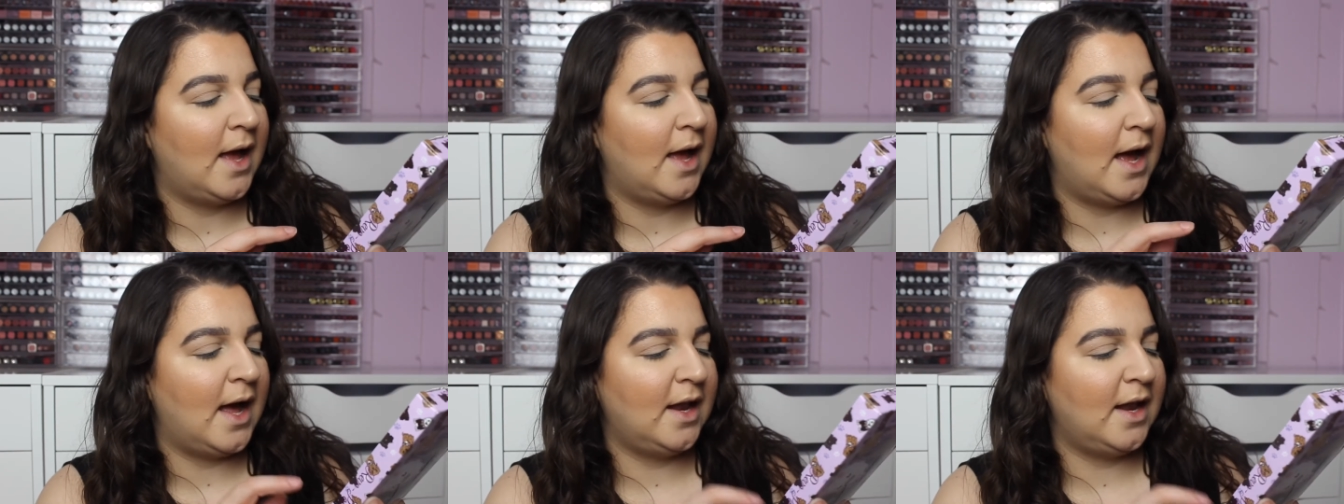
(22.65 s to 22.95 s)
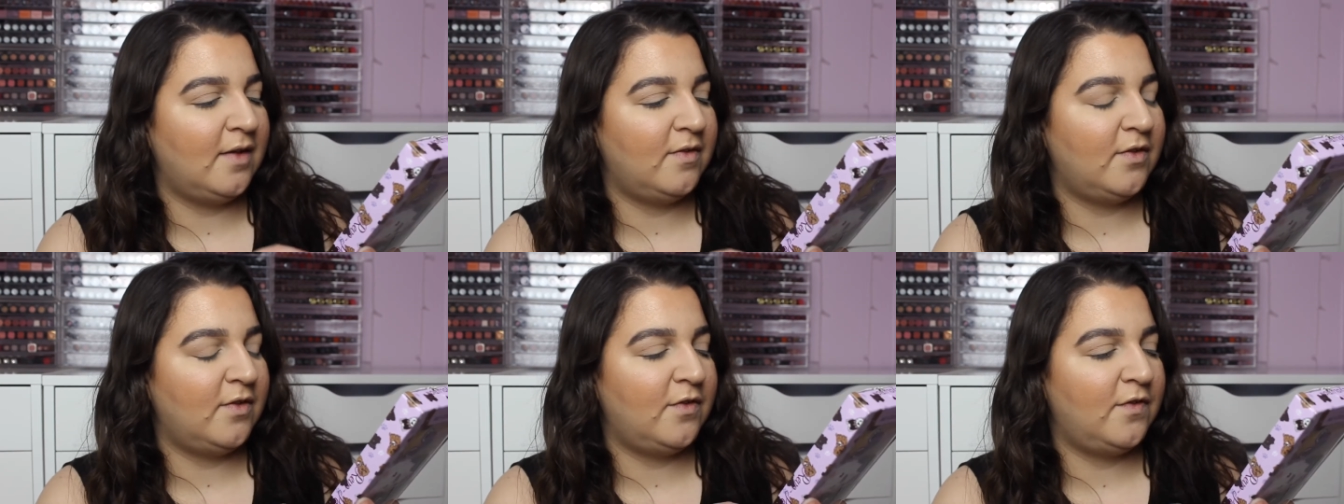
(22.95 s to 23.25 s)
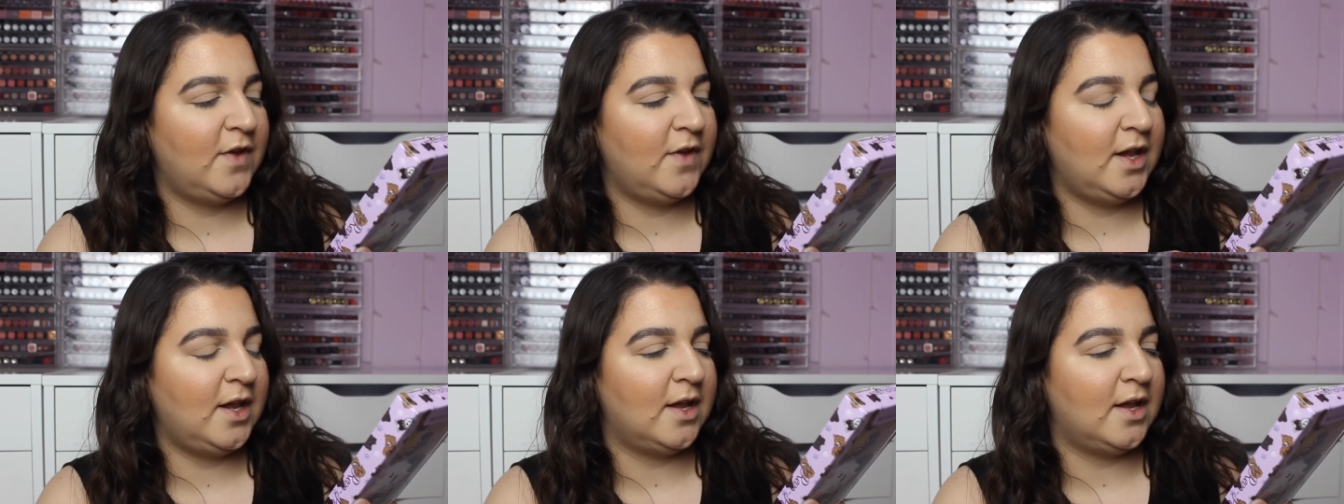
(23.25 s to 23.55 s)
And I have a
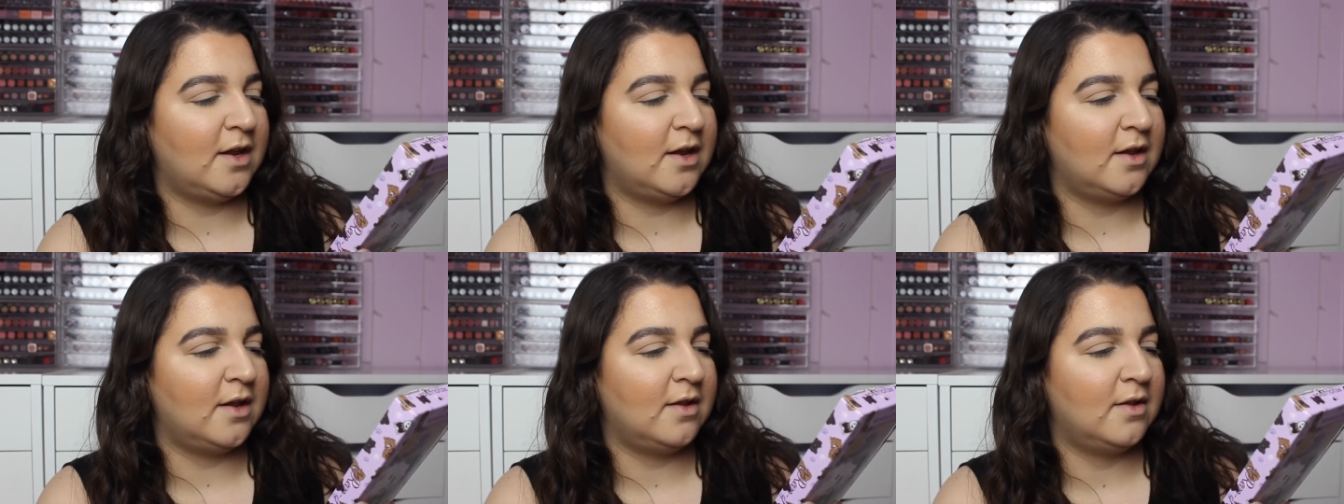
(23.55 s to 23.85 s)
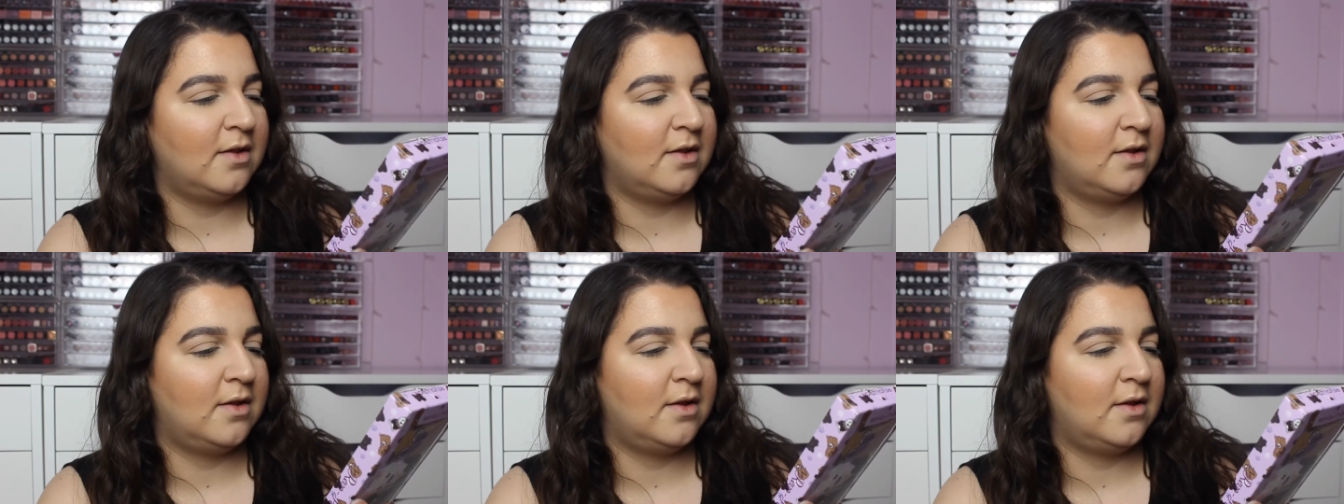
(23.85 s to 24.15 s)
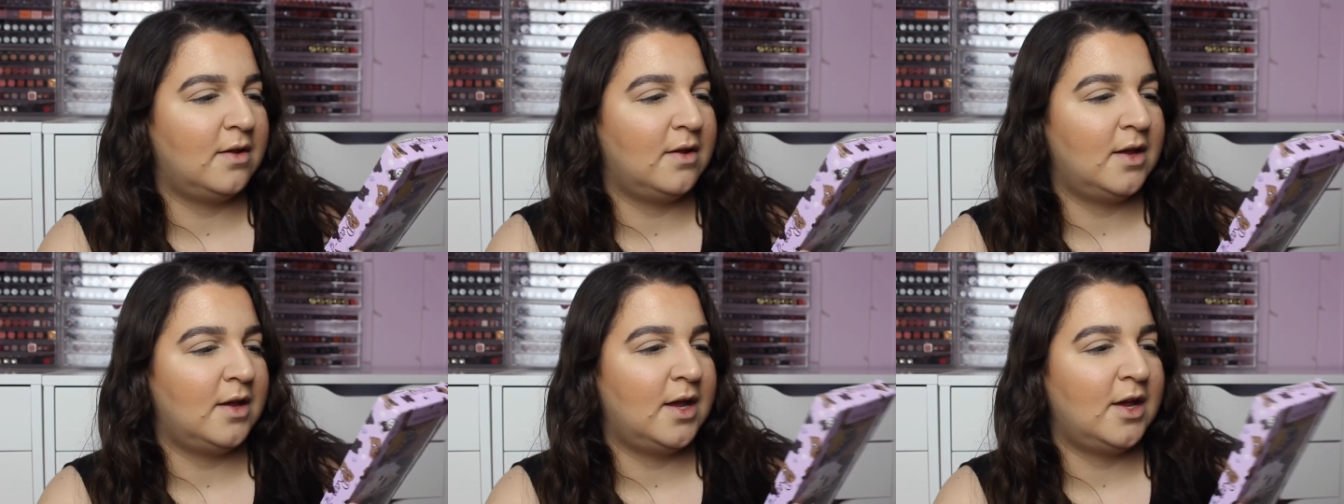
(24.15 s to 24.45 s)
feeling,
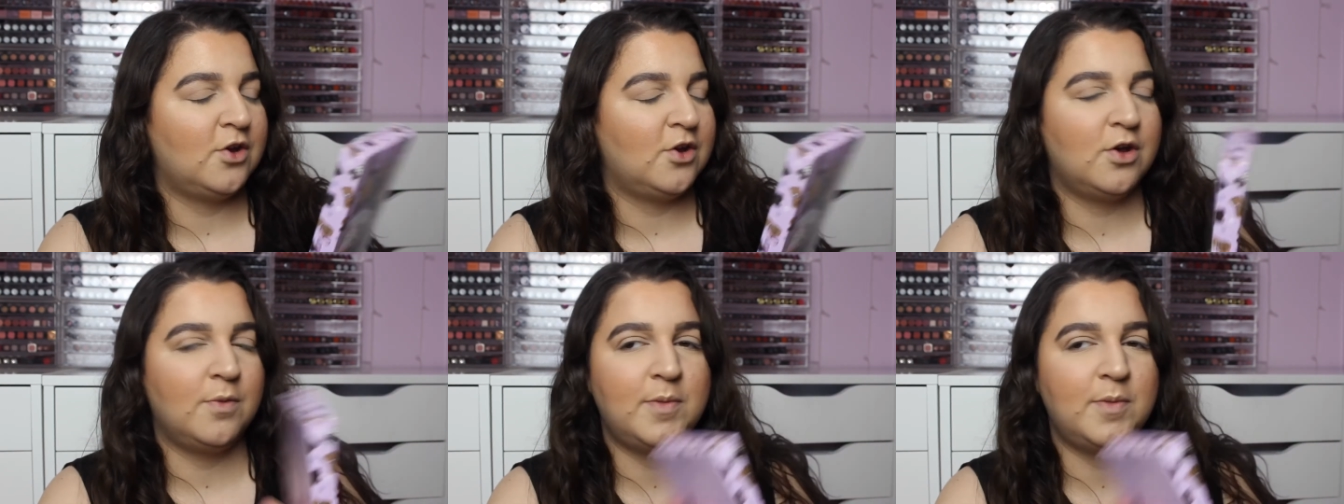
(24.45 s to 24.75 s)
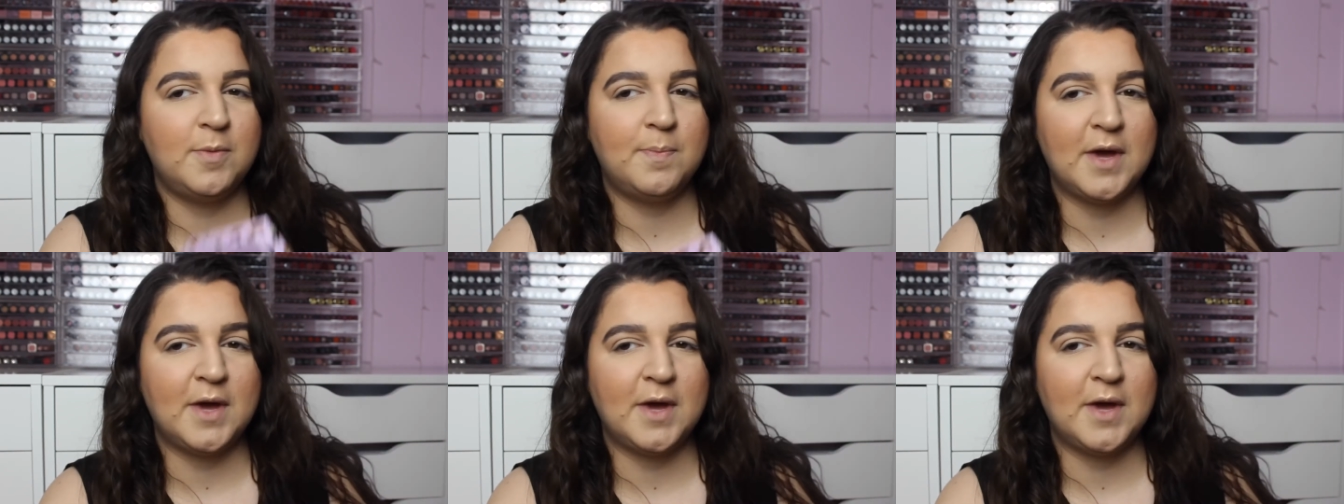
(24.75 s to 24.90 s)
could be